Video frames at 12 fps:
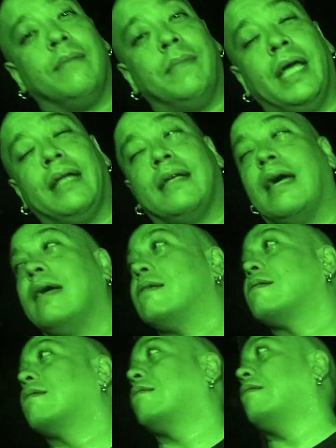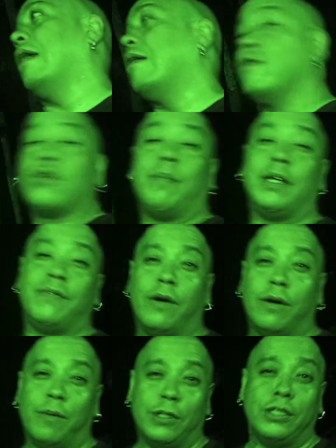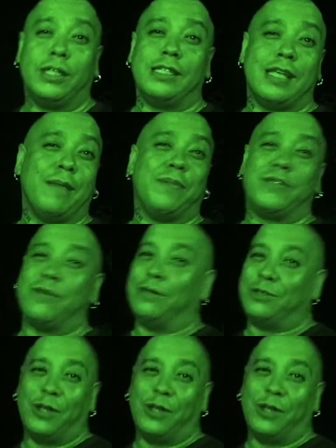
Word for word: Man, guys, thank you so much for watching this episode.